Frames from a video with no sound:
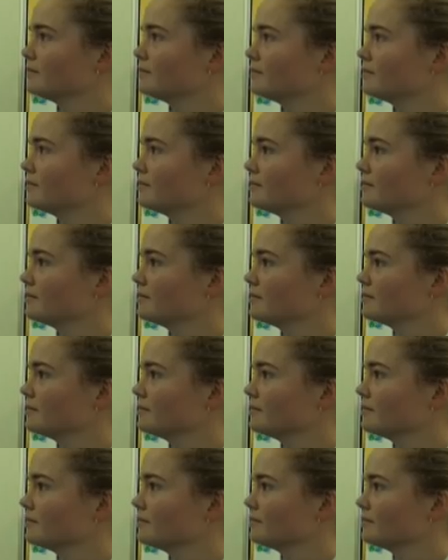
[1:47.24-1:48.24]

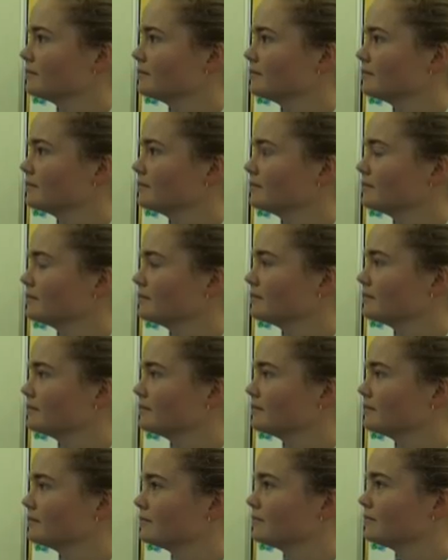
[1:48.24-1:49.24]

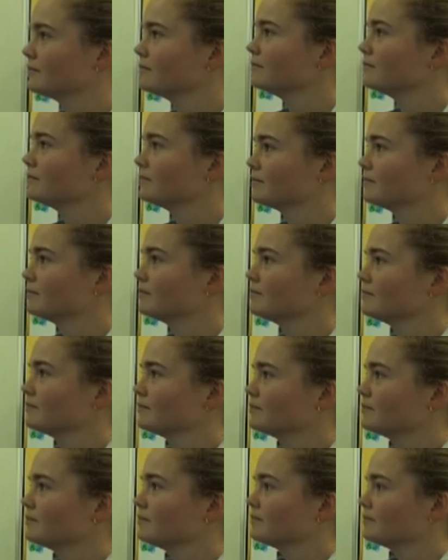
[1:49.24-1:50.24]

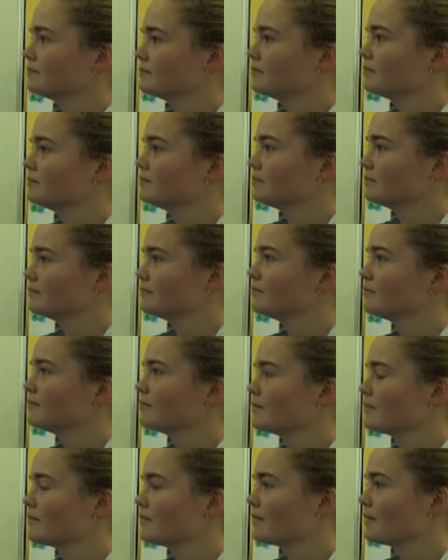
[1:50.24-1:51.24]

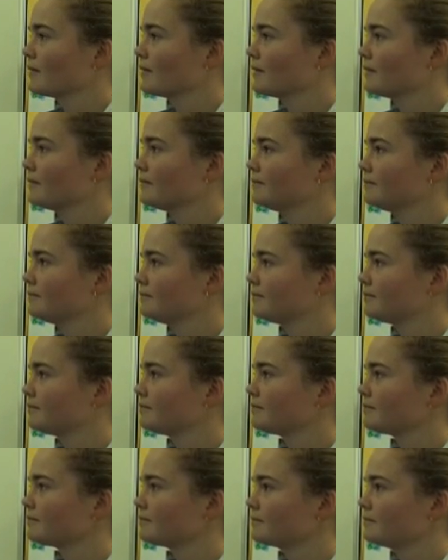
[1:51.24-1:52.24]

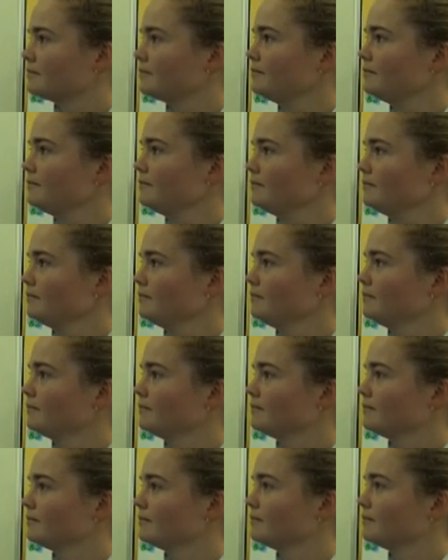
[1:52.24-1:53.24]

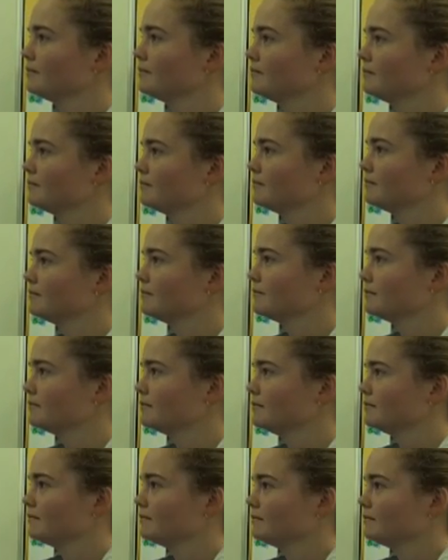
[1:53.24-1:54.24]
No words are spoken by the person on screen.